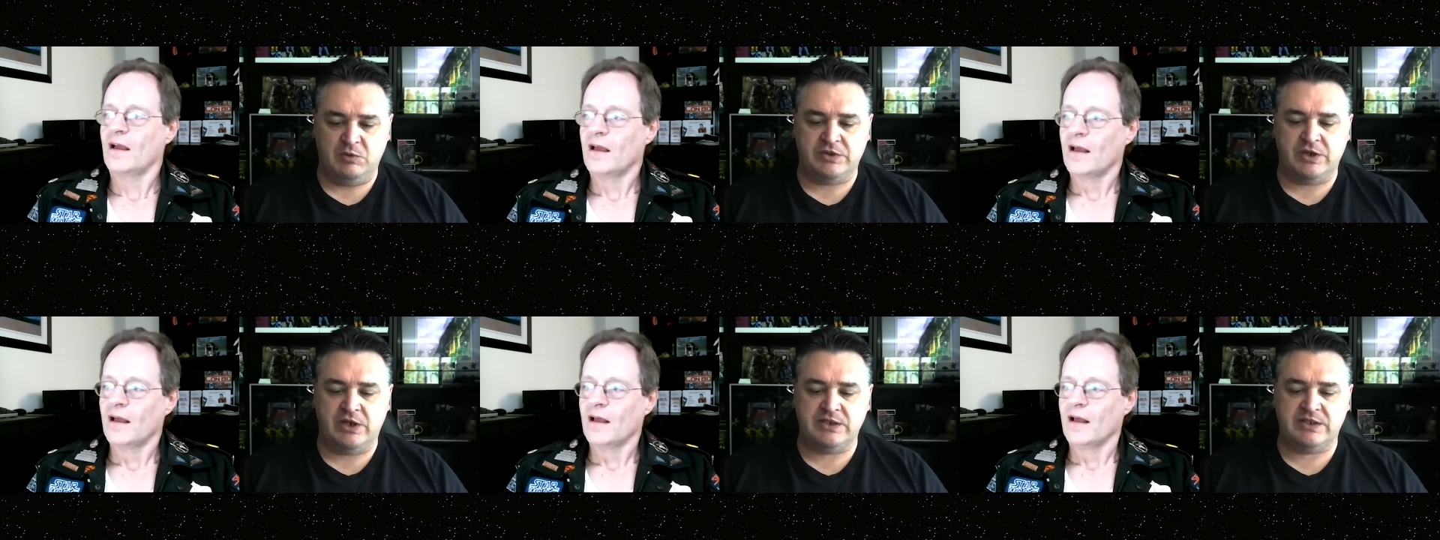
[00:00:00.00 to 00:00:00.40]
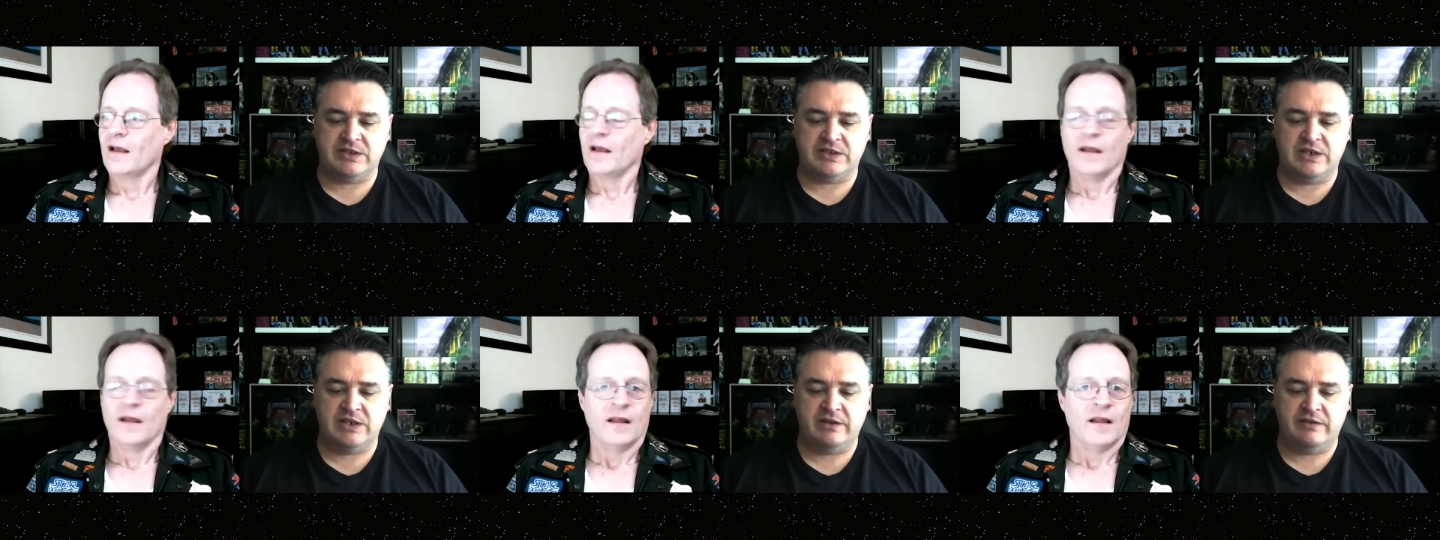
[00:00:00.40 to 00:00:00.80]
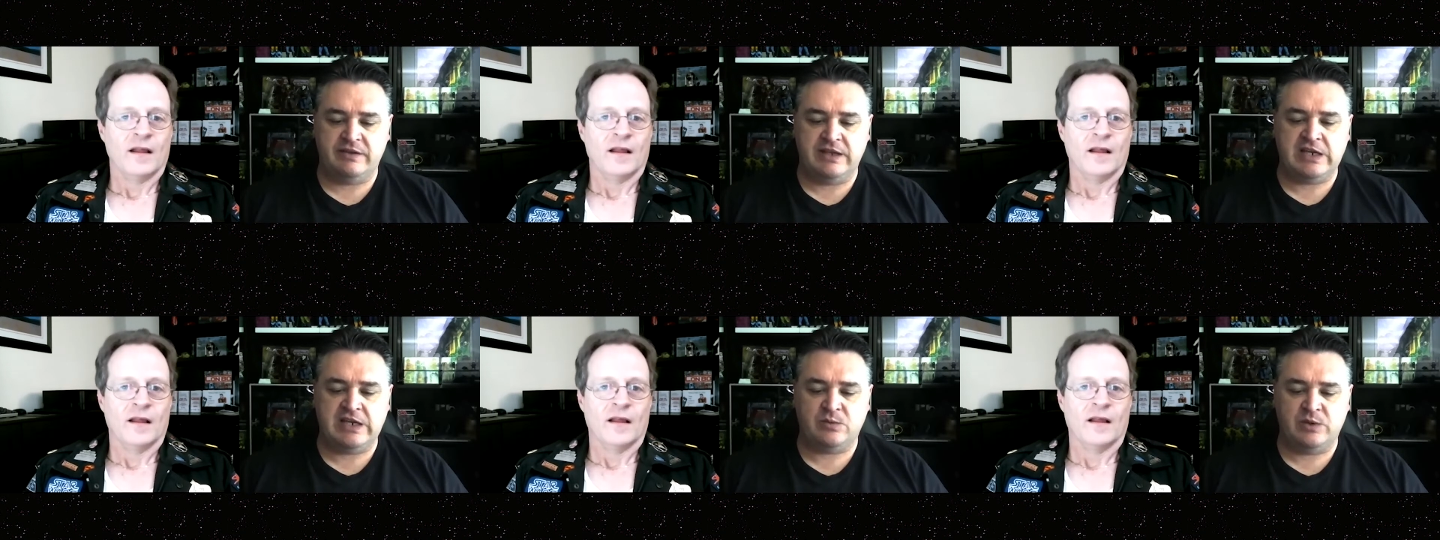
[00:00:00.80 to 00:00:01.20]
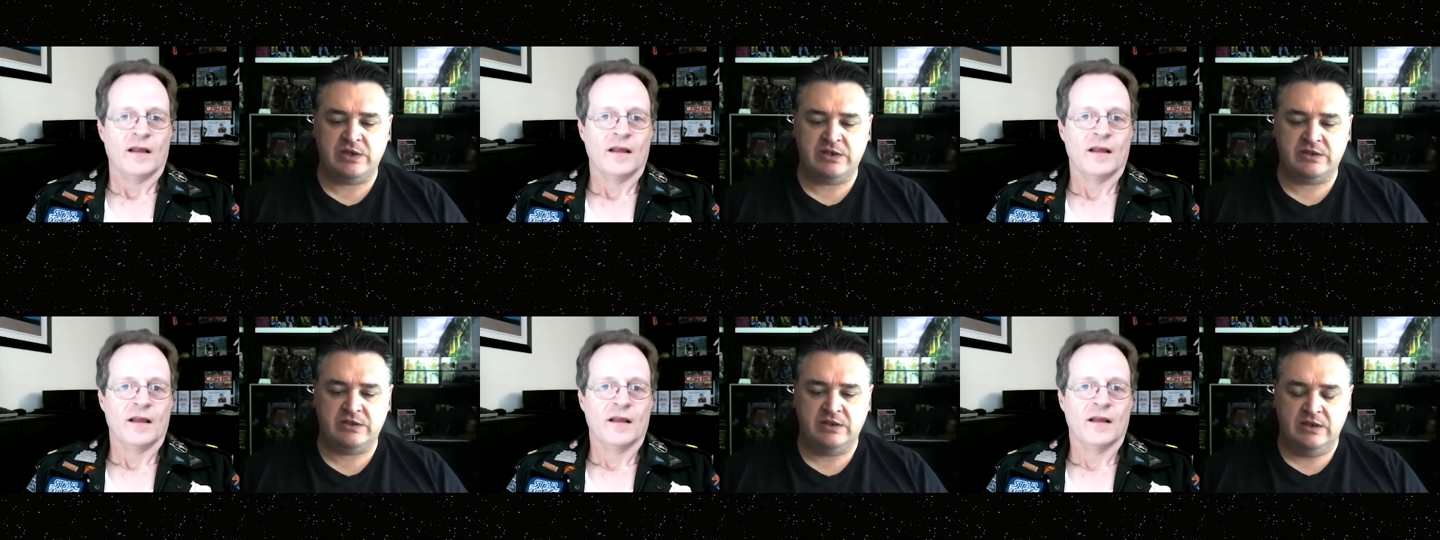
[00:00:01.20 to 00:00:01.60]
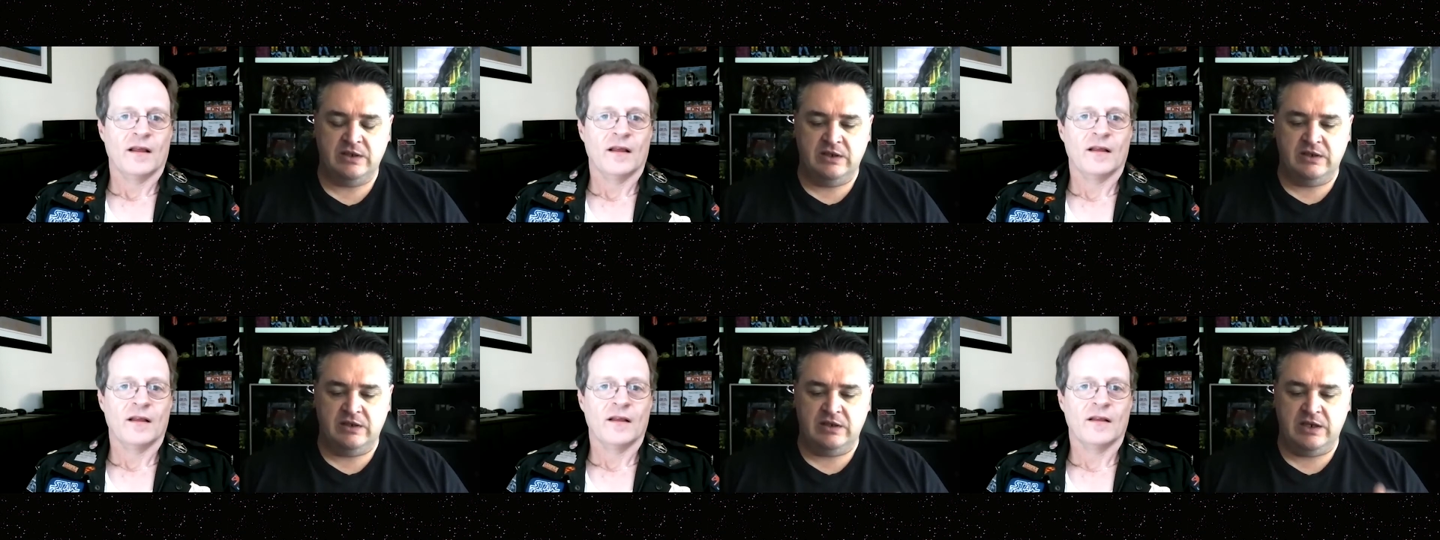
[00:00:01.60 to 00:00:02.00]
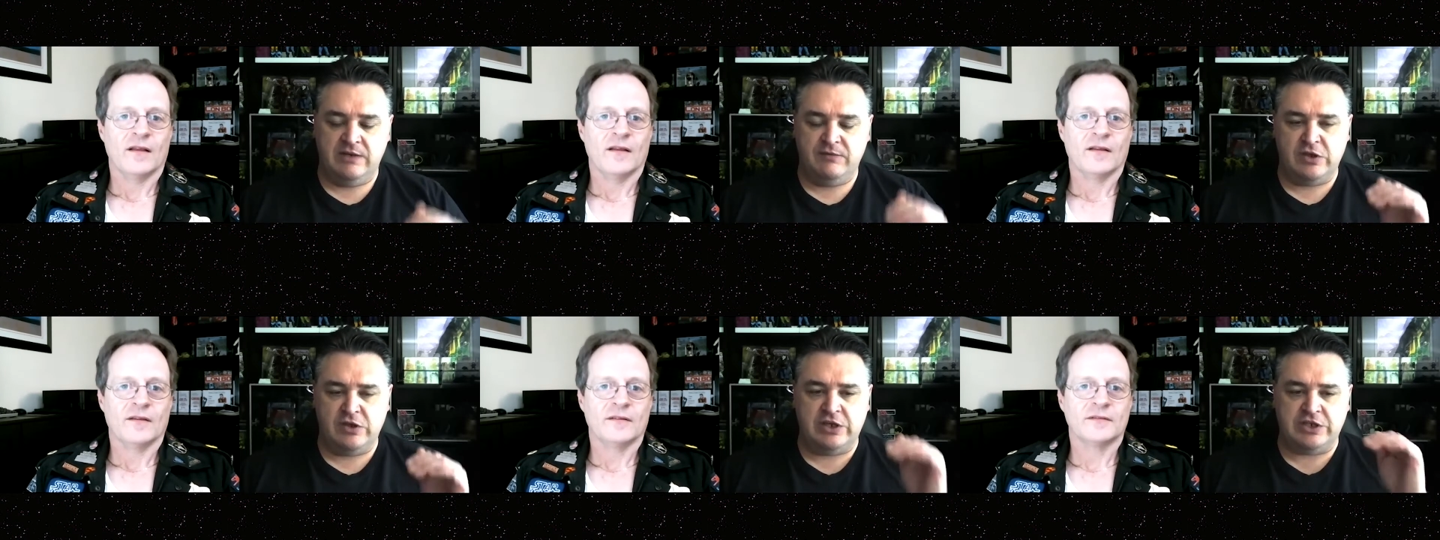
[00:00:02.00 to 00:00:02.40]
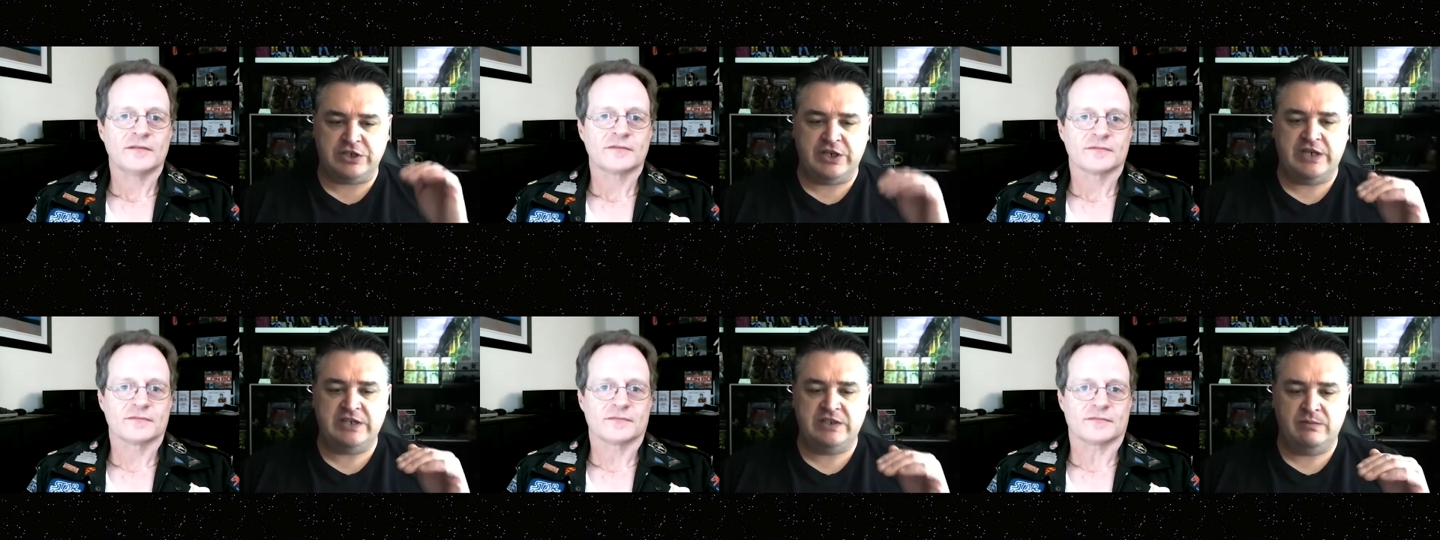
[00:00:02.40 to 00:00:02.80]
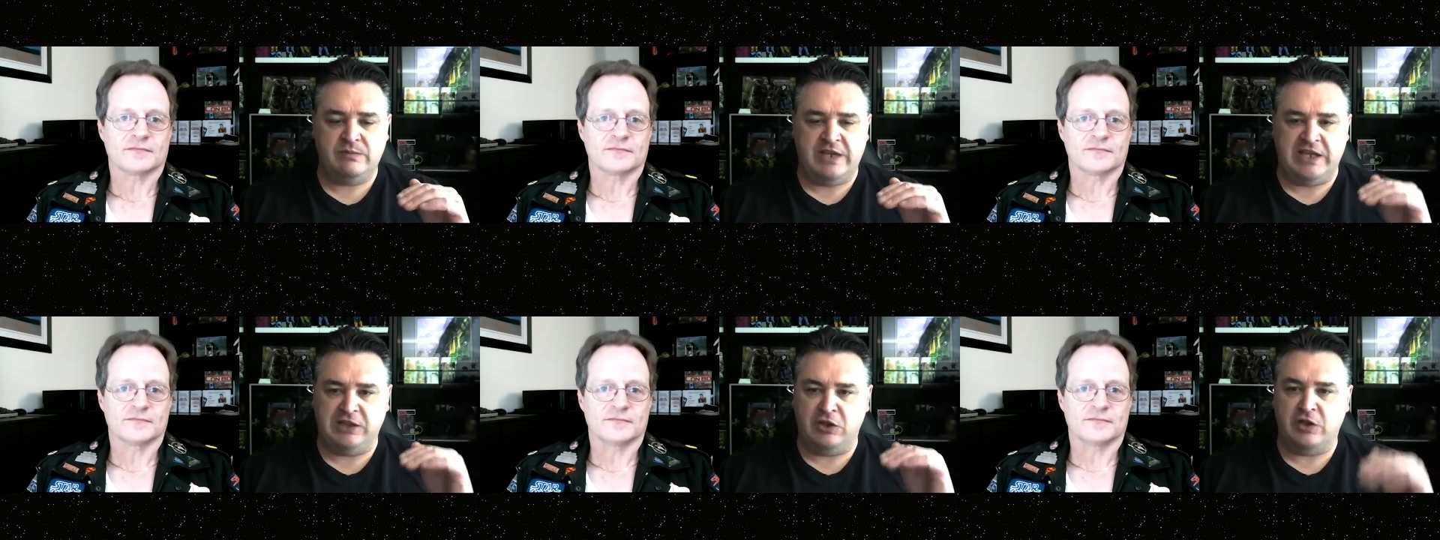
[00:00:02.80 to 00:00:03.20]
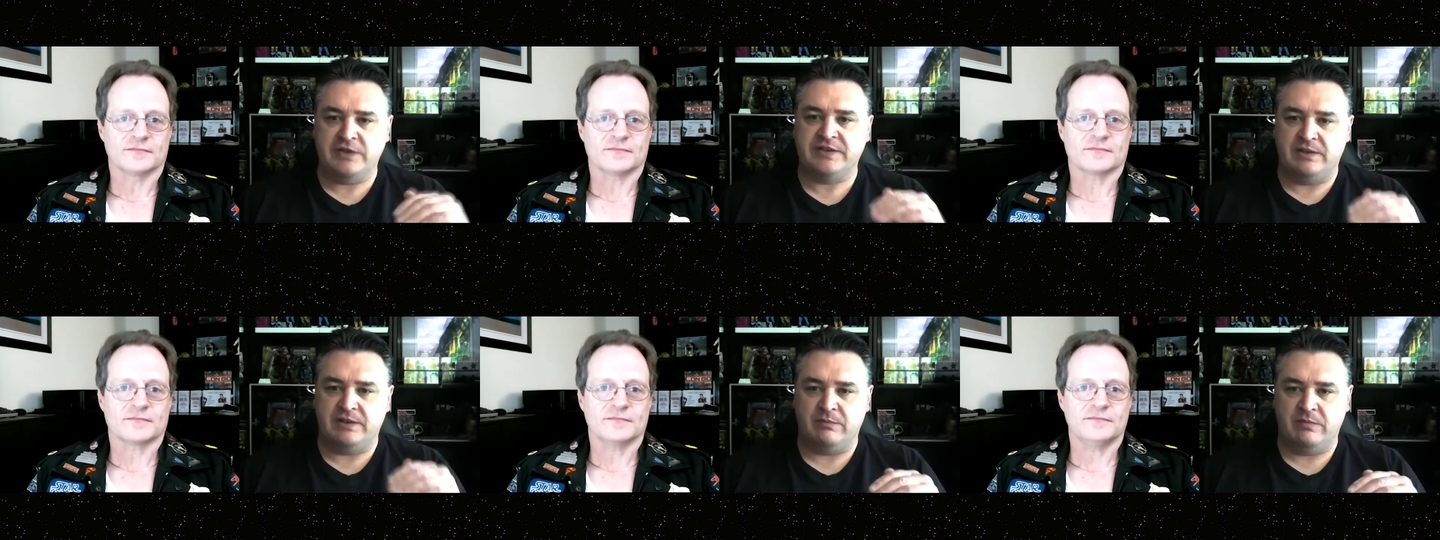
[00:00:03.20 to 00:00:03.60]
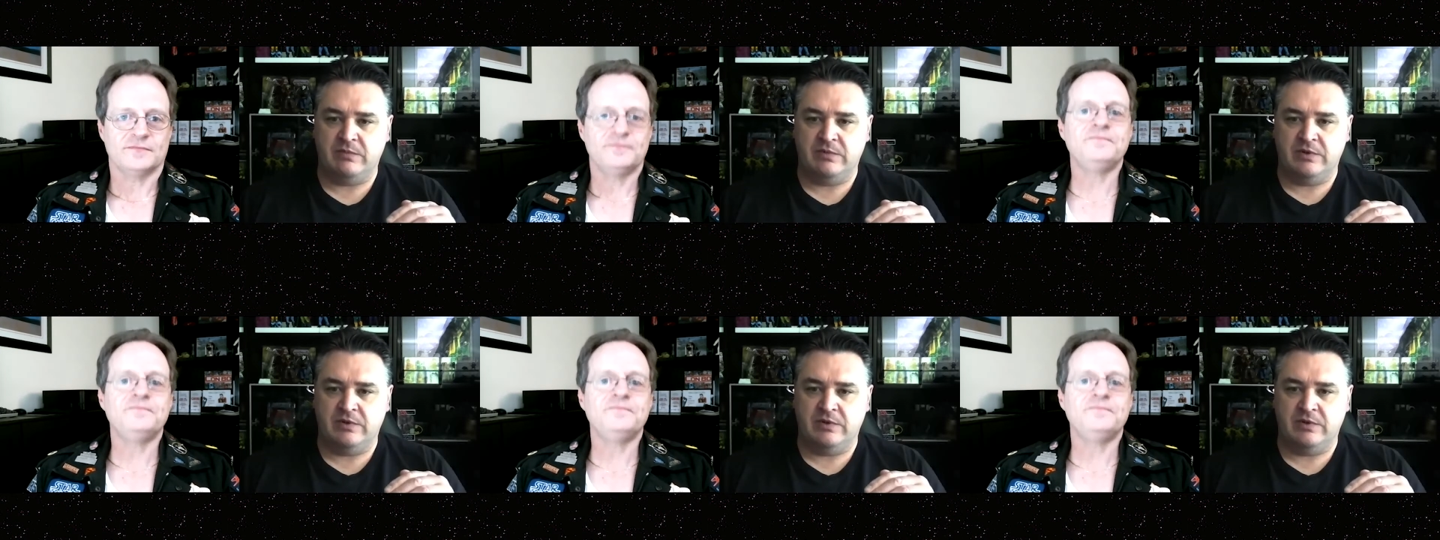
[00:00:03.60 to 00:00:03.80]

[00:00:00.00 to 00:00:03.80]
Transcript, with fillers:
Speaker 1: nice to see that the X Wings even though they chased him, they lost him.